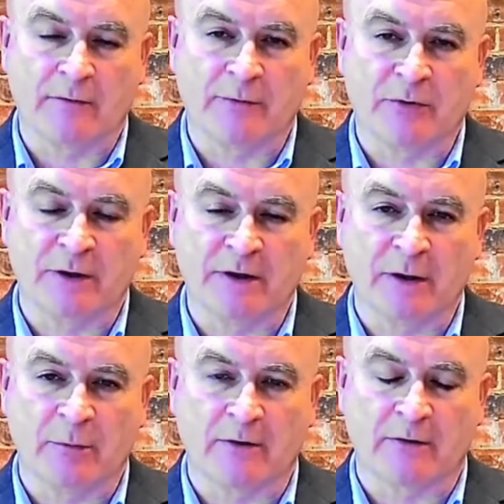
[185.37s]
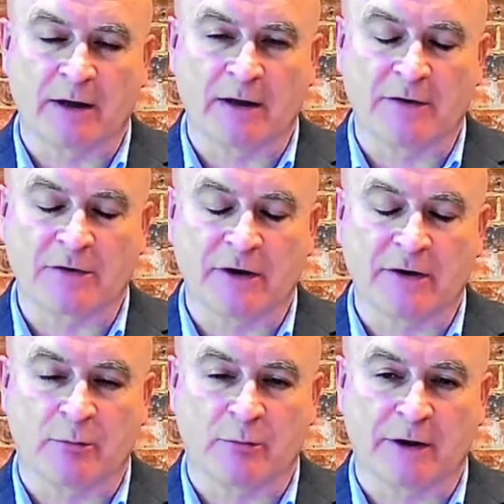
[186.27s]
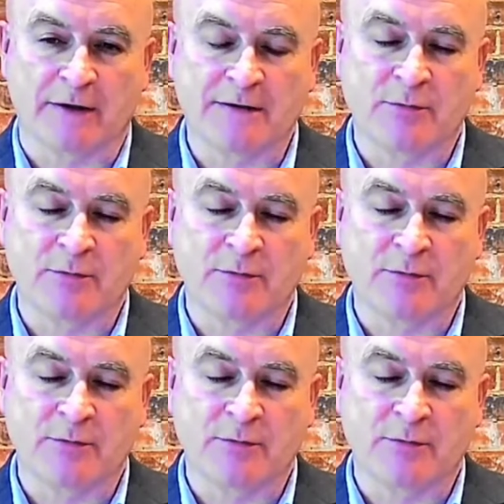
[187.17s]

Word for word: between Network Rail and the train operators.